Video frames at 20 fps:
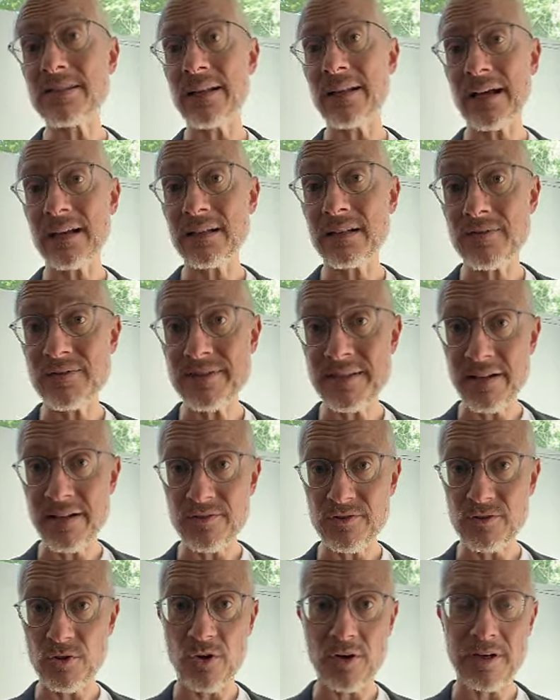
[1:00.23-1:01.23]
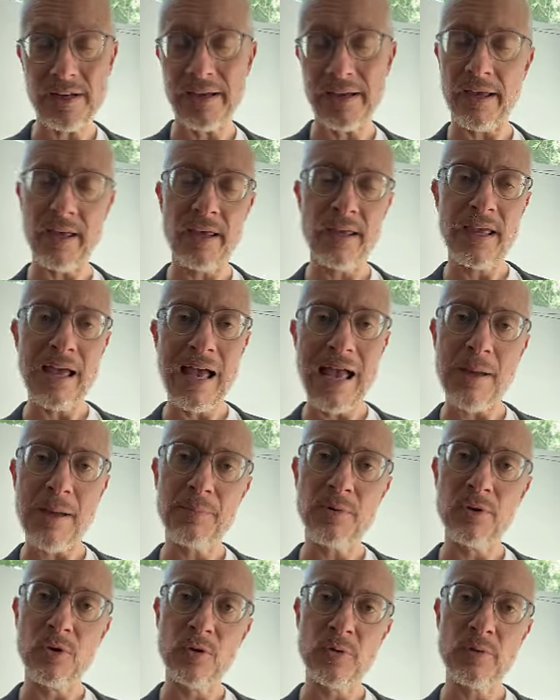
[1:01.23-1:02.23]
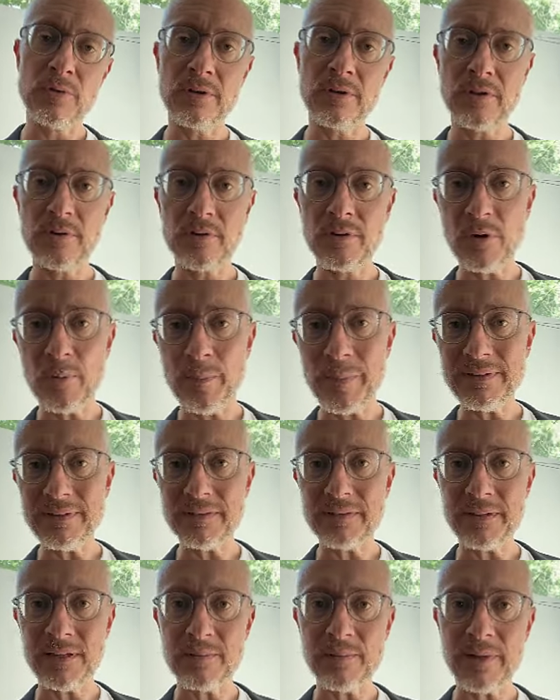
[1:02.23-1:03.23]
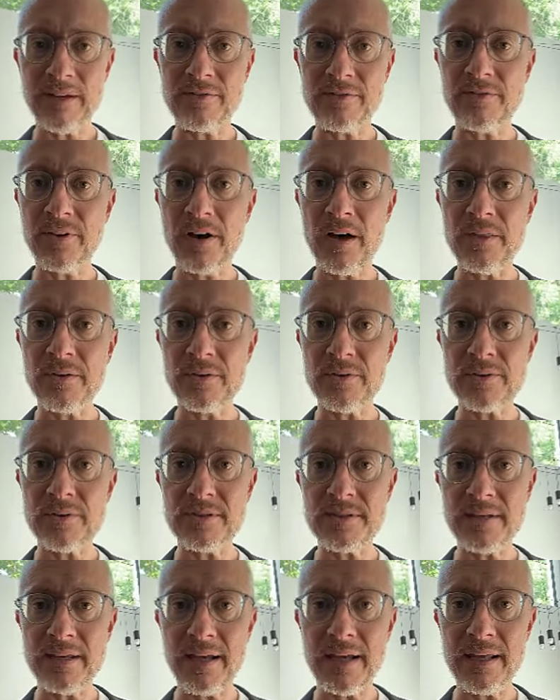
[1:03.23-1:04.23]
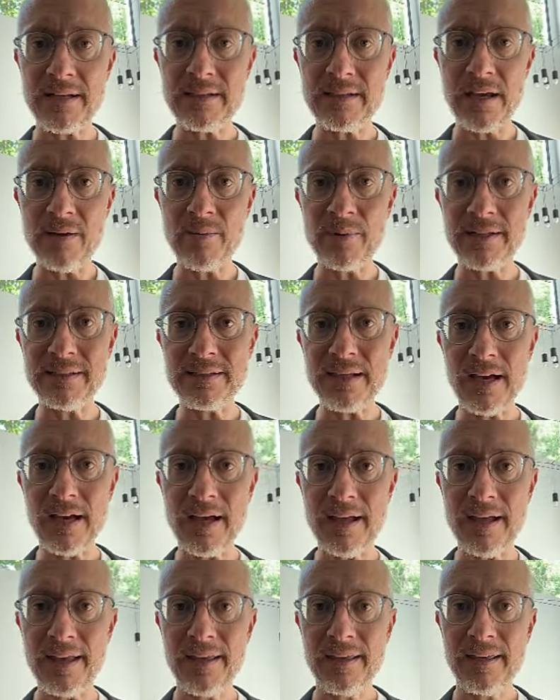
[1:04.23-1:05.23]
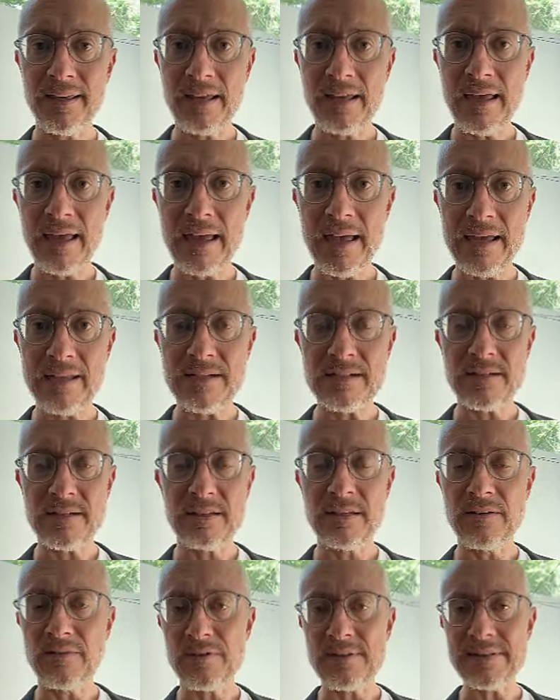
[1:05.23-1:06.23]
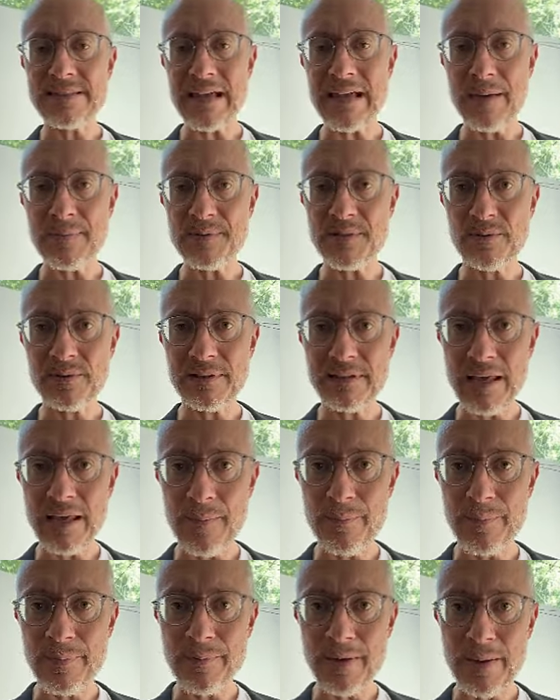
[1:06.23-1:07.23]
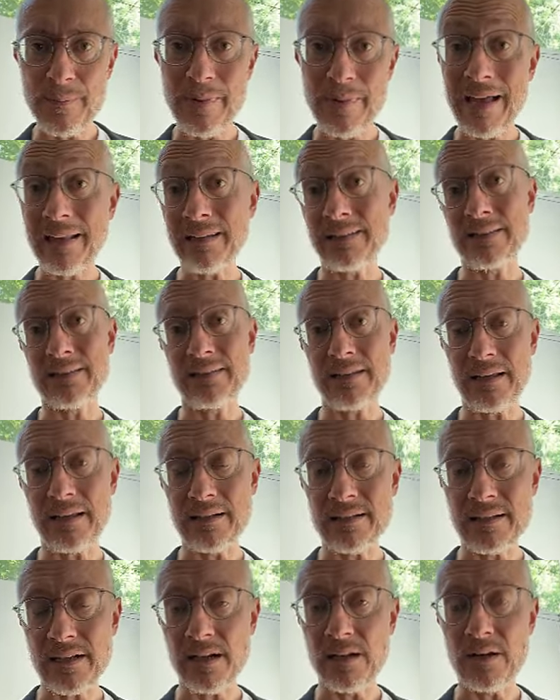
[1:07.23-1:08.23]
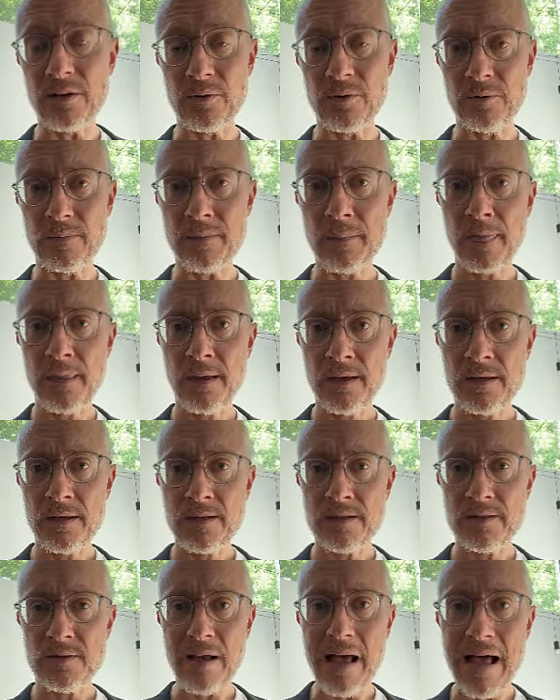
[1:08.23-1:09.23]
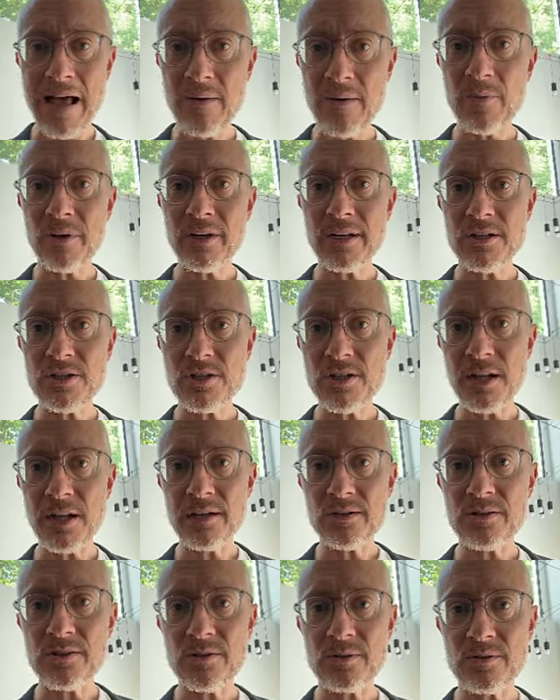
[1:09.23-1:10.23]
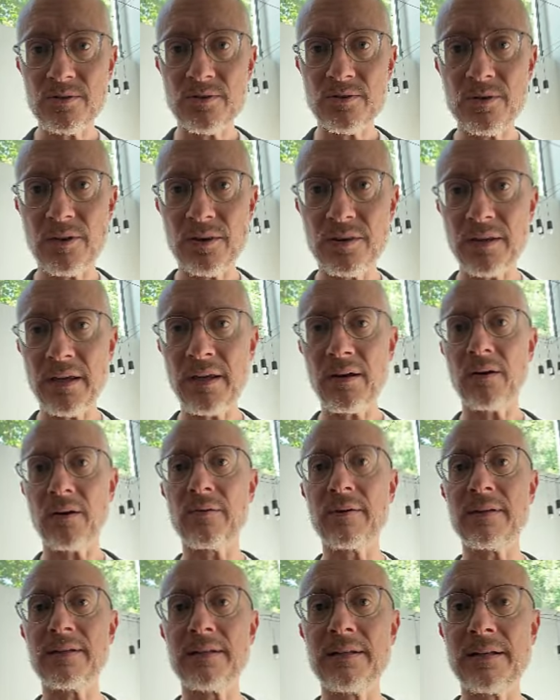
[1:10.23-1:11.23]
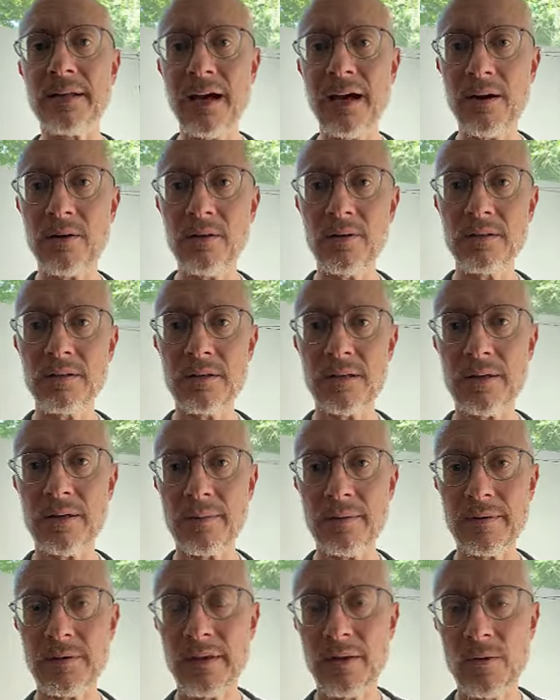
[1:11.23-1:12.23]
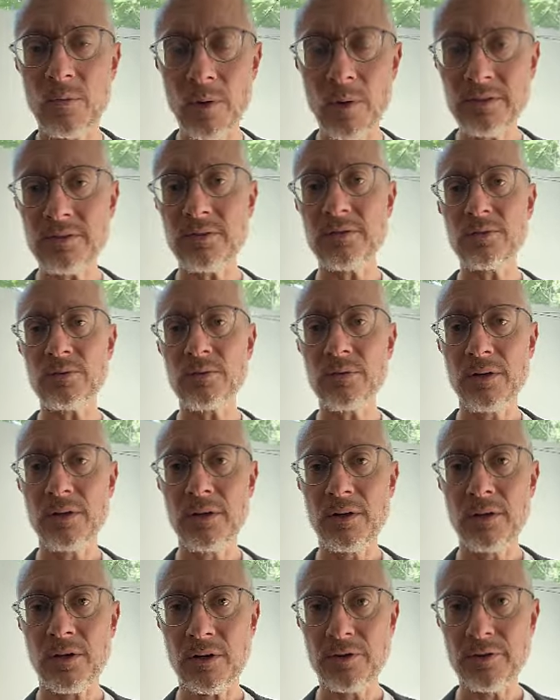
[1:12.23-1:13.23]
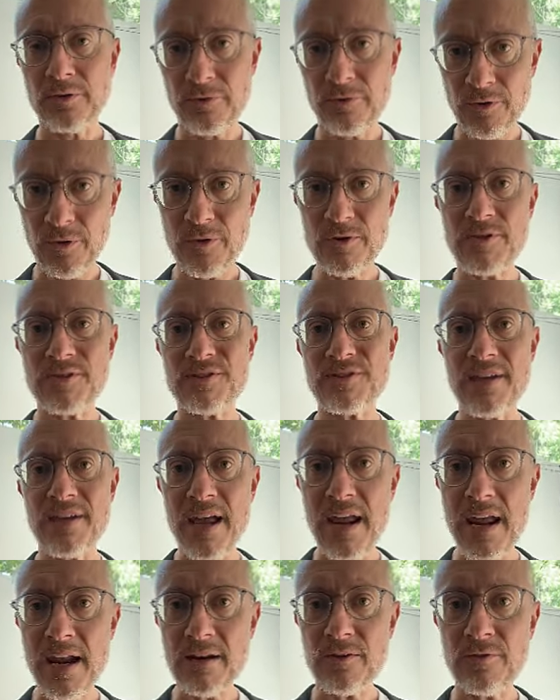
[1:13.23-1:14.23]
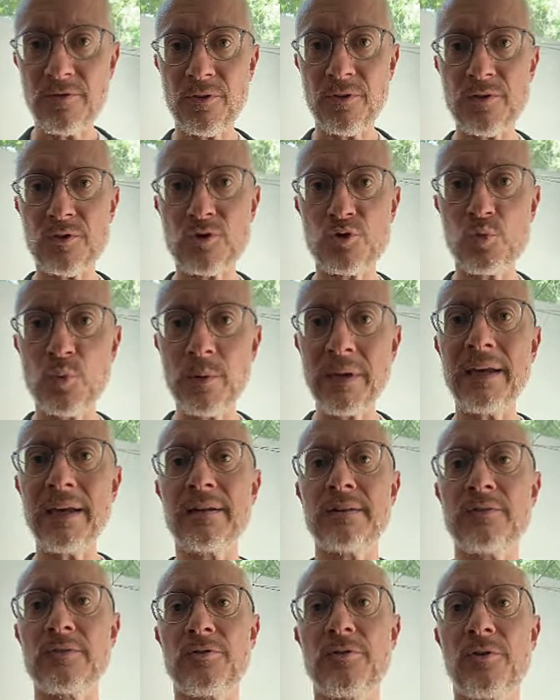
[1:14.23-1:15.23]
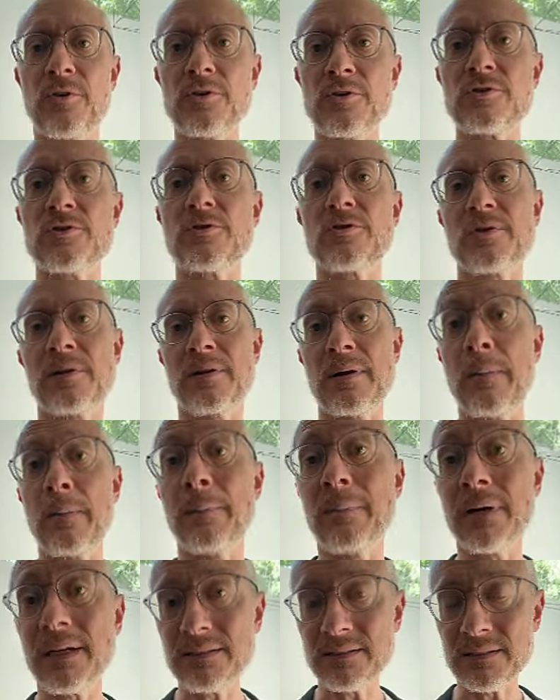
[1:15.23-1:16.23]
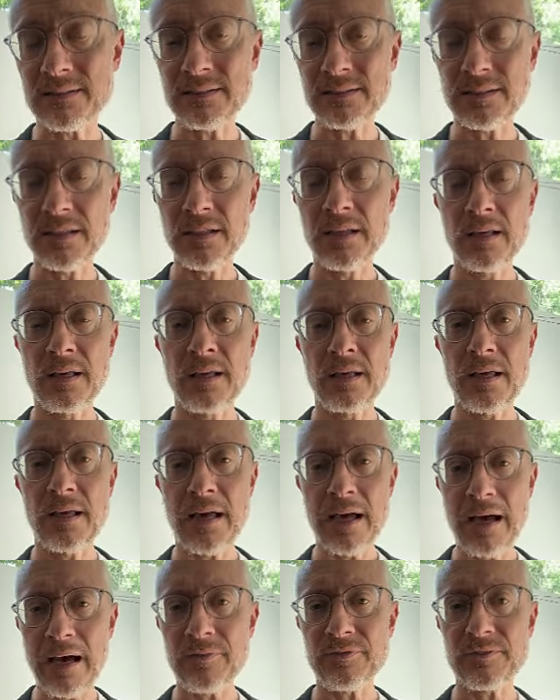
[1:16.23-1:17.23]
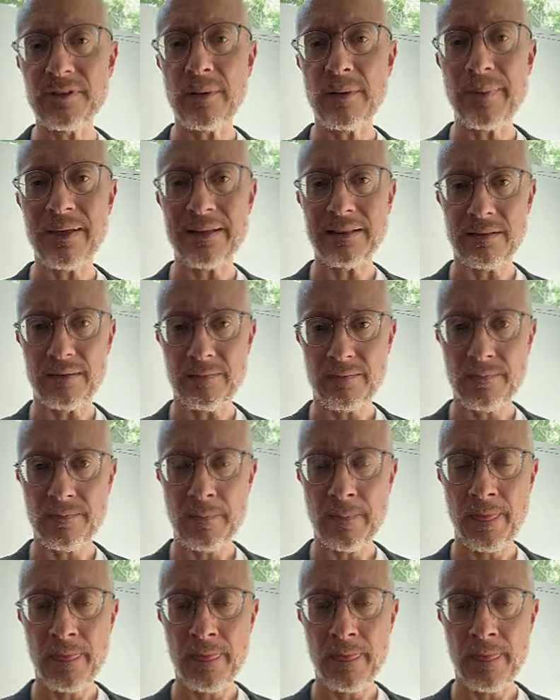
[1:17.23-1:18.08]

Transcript: in negative self-talk like i'm no no no better than my fathers and i want to die and he feels absolutely ab abandoned and alone so i want to challenge you to think already now uh, what to do on the first day the first week the first month after the battle